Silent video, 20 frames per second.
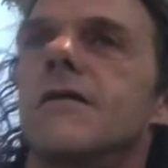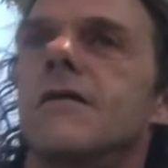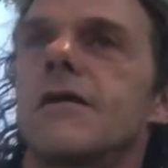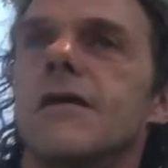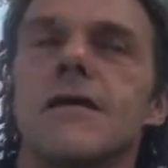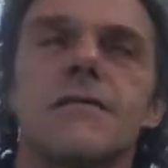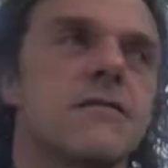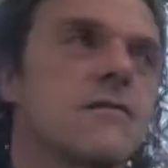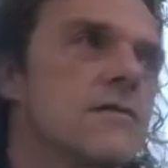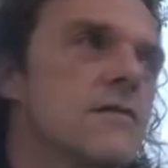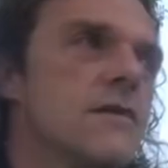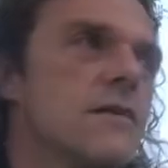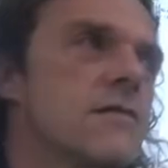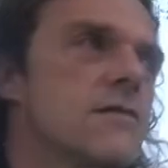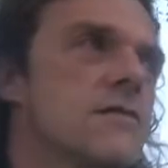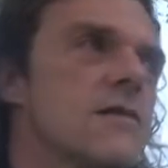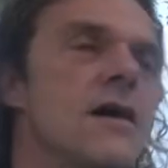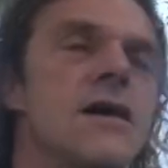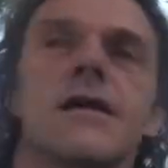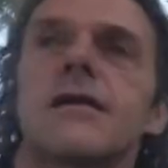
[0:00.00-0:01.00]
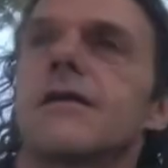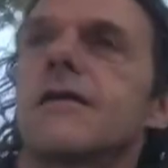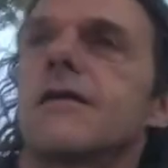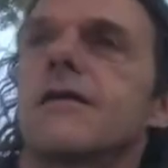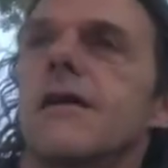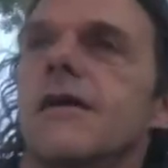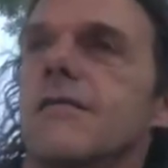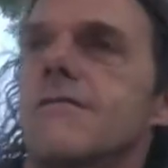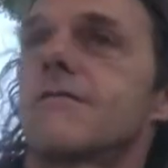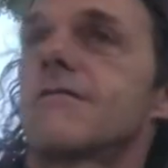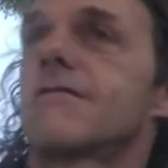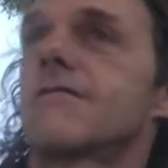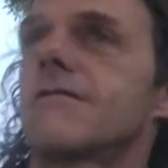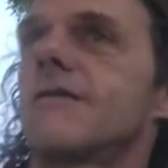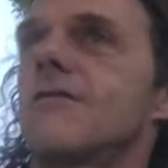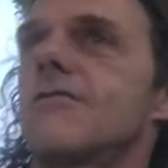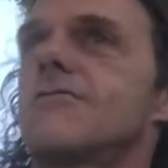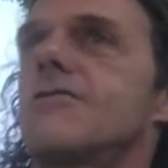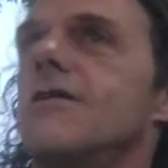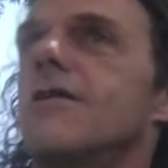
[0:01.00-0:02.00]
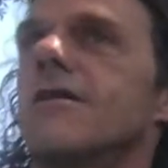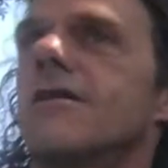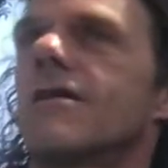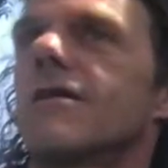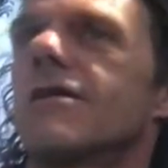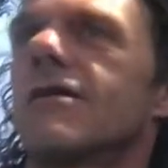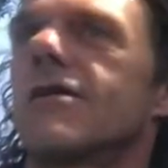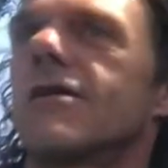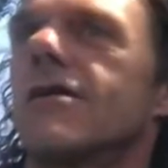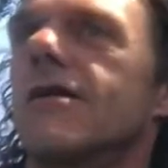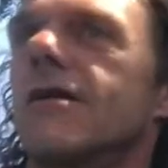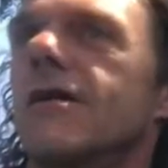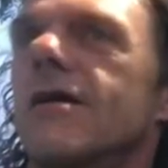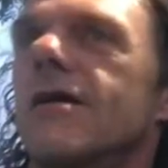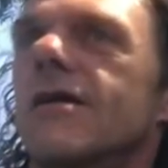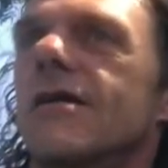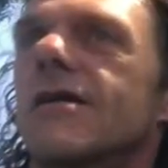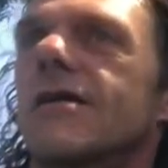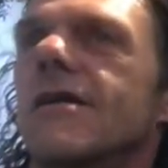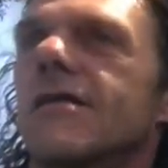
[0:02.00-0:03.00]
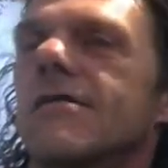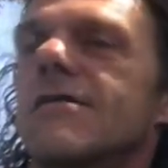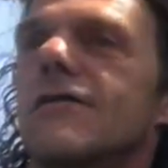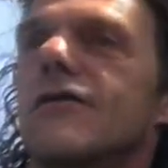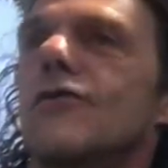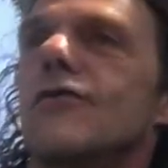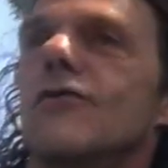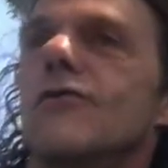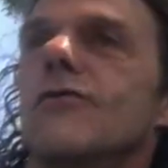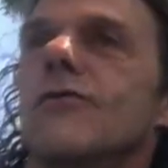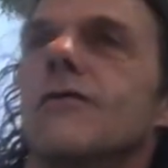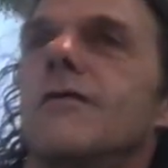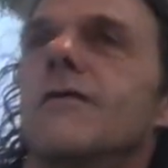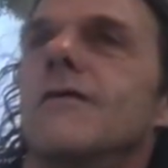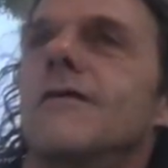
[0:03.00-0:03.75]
That's this year, you know, like that's new.